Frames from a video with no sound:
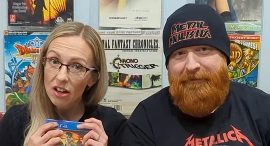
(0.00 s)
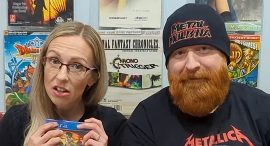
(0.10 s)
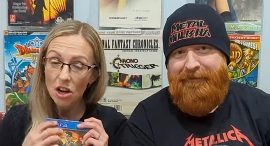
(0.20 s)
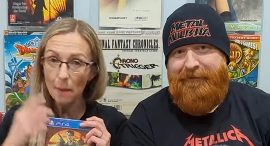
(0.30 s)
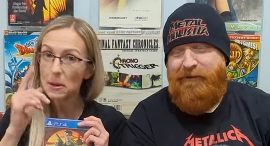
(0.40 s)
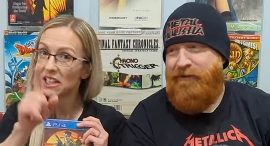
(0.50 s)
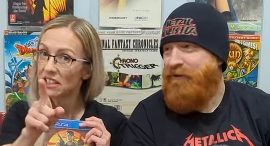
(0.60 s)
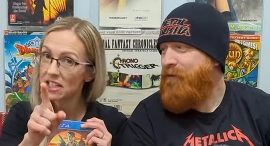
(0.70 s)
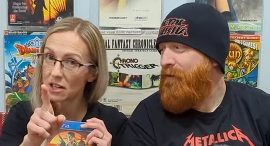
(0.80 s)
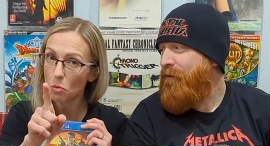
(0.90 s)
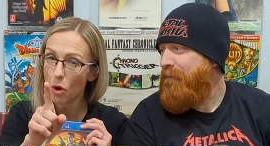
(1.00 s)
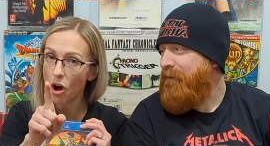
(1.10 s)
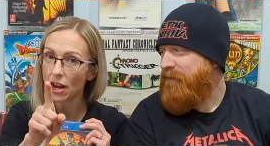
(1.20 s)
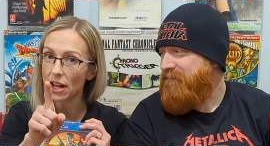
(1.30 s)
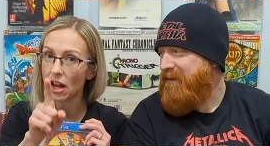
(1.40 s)
Speaker 1: Not because I didn't
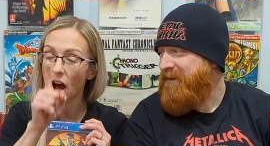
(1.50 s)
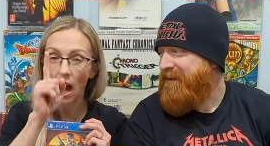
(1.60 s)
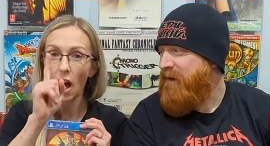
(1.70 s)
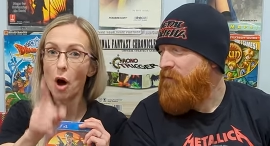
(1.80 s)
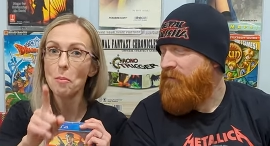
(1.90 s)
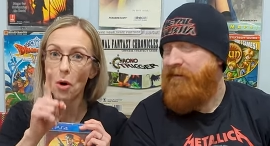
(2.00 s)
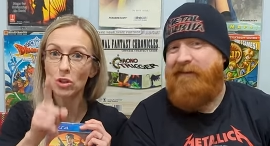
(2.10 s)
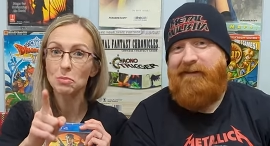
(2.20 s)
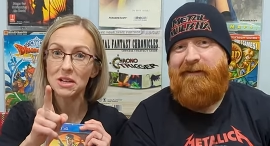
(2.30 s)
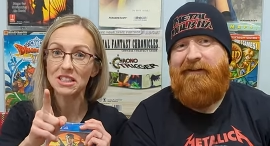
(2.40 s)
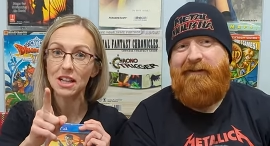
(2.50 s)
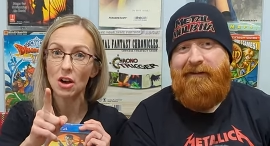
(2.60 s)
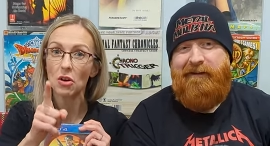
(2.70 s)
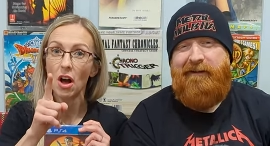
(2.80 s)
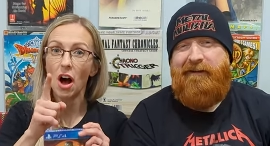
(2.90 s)
want it. I out. almost missed
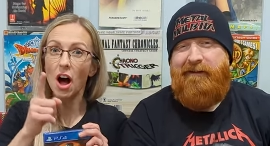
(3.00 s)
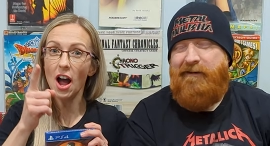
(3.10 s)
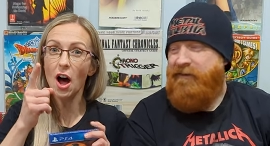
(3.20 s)
out. I